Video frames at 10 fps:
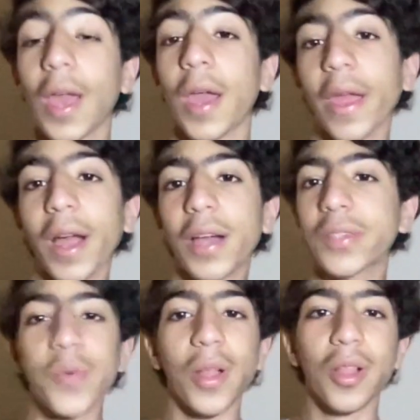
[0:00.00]
Hey guys,
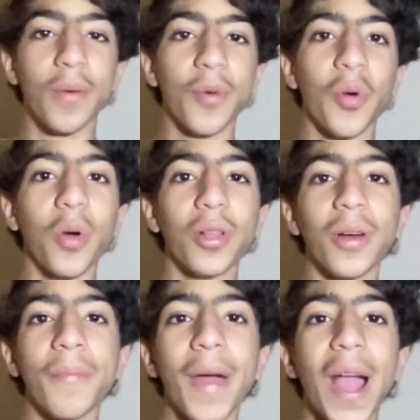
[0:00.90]
welcome or
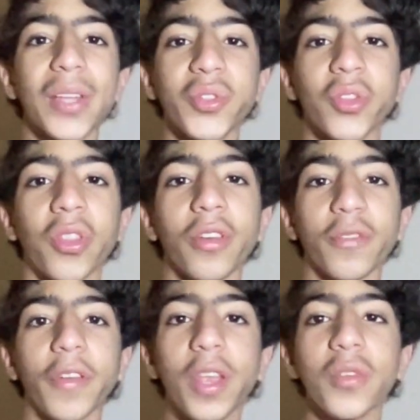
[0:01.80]
welcome back to another
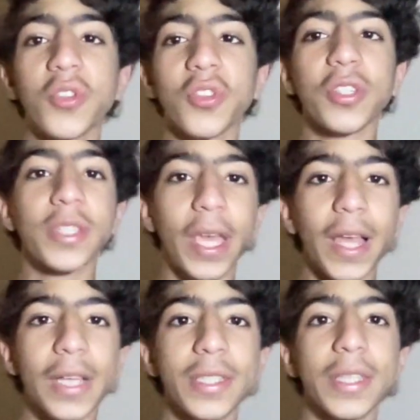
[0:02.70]
video. So today
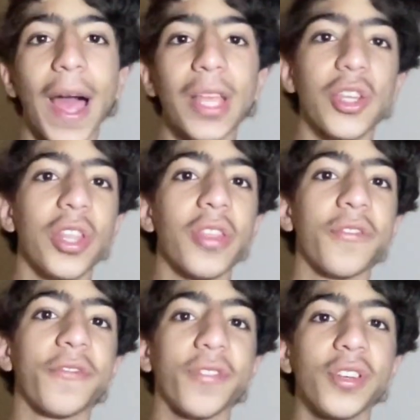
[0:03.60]
guys, it's actually the
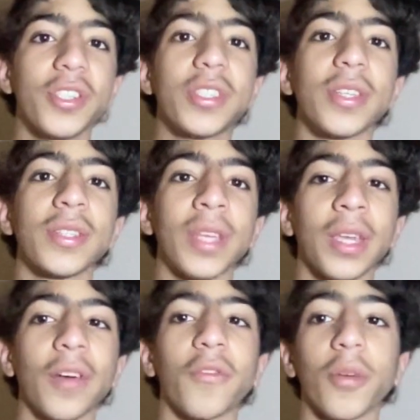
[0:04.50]
first day
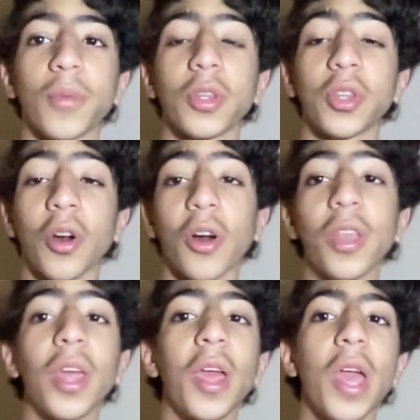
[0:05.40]
of Ramadan
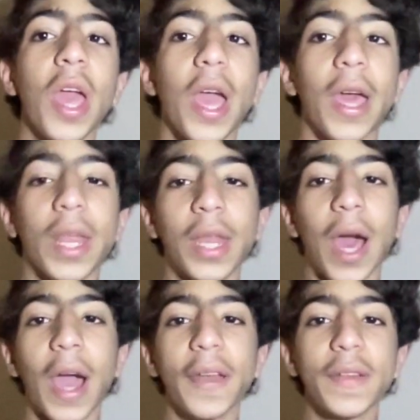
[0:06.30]
and
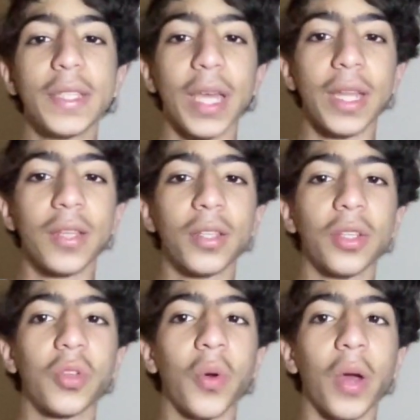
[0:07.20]
I have decided
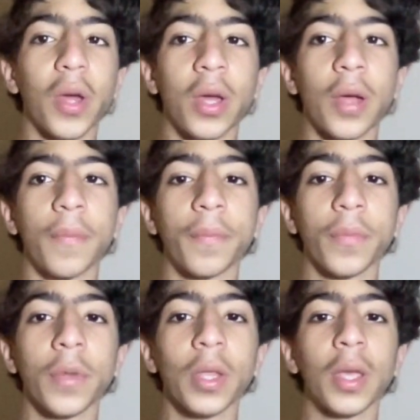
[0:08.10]
to and
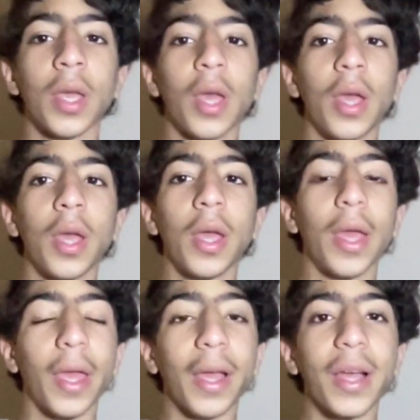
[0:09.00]

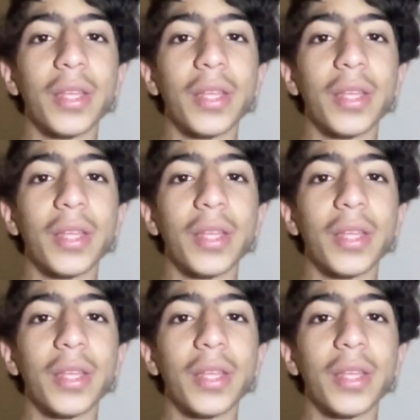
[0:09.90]
in